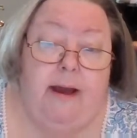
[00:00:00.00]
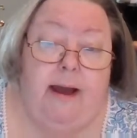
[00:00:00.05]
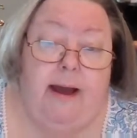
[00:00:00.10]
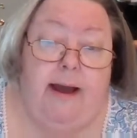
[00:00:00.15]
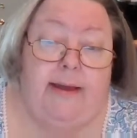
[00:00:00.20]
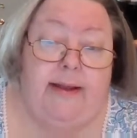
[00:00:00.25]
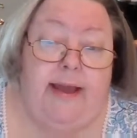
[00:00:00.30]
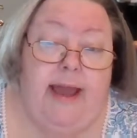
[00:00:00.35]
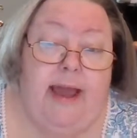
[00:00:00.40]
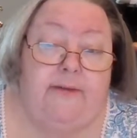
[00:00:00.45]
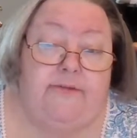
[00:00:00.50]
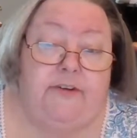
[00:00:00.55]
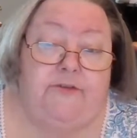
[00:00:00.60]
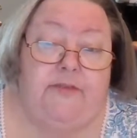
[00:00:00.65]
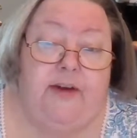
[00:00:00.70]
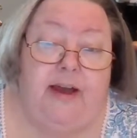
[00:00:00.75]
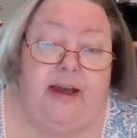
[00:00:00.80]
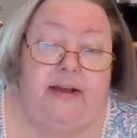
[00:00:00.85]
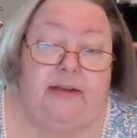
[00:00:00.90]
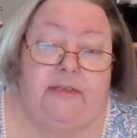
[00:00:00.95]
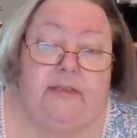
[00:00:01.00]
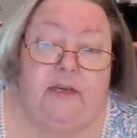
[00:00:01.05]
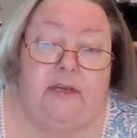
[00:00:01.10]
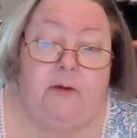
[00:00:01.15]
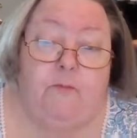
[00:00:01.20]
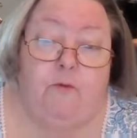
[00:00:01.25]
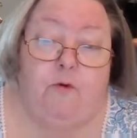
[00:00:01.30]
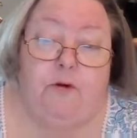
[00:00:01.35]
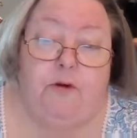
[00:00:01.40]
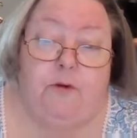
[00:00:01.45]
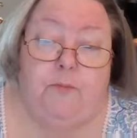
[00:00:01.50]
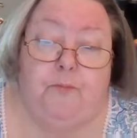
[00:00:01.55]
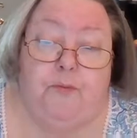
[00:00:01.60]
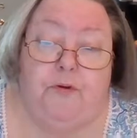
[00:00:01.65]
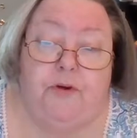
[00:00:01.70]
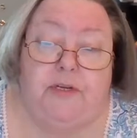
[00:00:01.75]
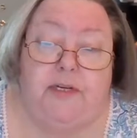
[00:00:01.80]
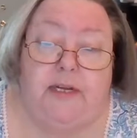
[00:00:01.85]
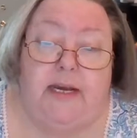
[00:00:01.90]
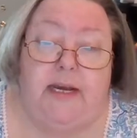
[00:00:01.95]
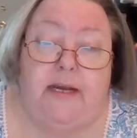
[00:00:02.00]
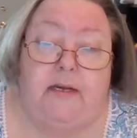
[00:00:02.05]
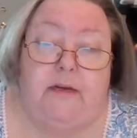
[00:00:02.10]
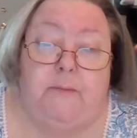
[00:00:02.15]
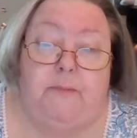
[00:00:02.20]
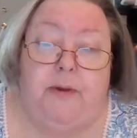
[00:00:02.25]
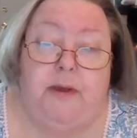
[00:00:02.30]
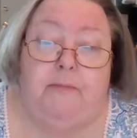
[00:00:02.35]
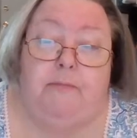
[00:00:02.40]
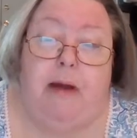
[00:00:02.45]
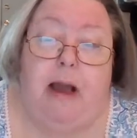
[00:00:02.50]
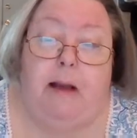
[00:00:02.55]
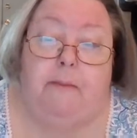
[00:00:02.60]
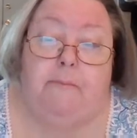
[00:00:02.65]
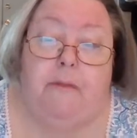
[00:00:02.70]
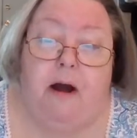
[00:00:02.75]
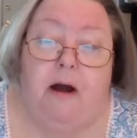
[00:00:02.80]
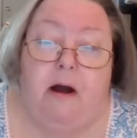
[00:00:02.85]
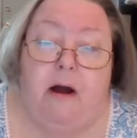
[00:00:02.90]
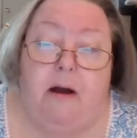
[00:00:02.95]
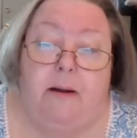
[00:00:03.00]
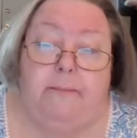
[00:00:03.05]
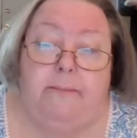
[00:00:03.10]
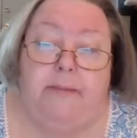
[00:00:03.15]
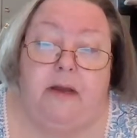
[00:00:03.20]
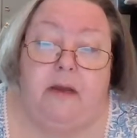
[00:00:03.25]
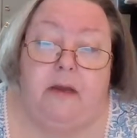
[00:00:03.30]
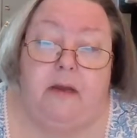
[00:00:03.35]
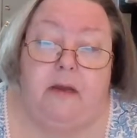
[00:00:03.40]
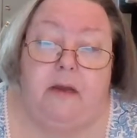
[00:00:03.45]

I'd have to find someone to pretend to be my mom.